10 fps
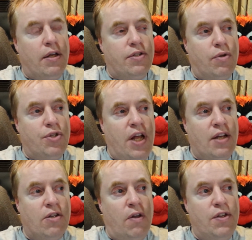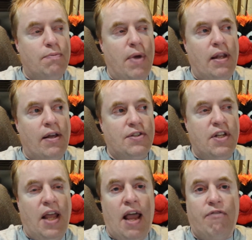So she has all these men
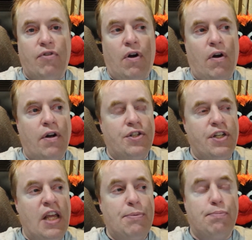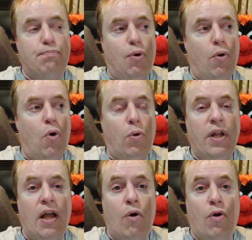lusting after her, and she keeps
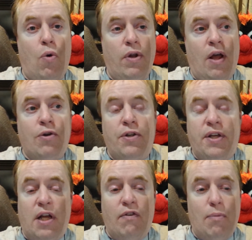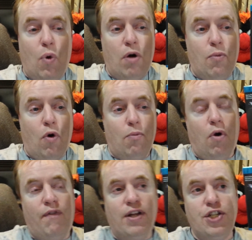holding out and holding out until they give her more and more and
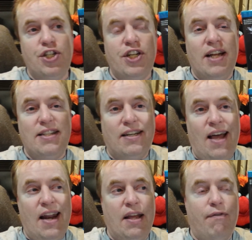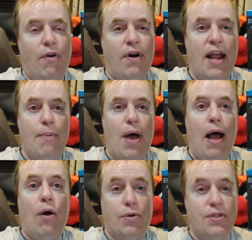more. Eventually, she gets a guy to give her a damn
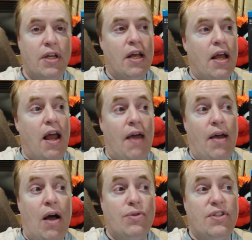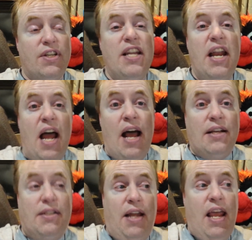house. And the house is in
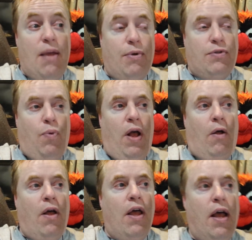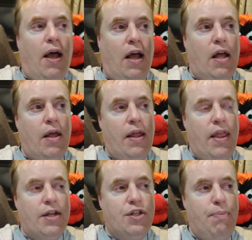Nana's name as well. Uh,
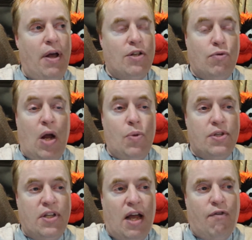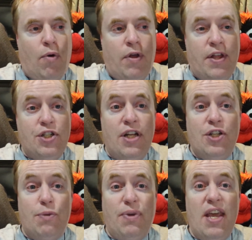and then she pals around with this guy for a while, and then she
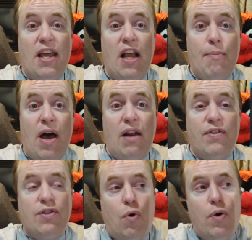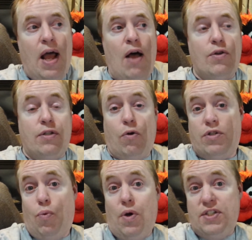ends up kicking him out of his own house. Of
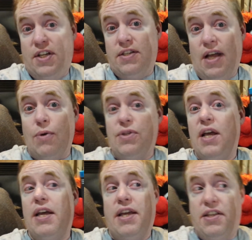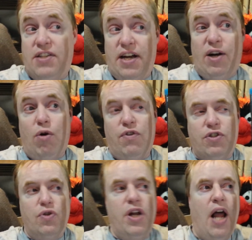course, it wasn't his house. He signed it
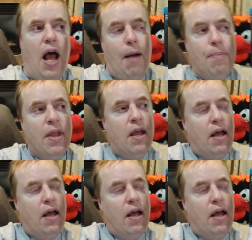over to Nana.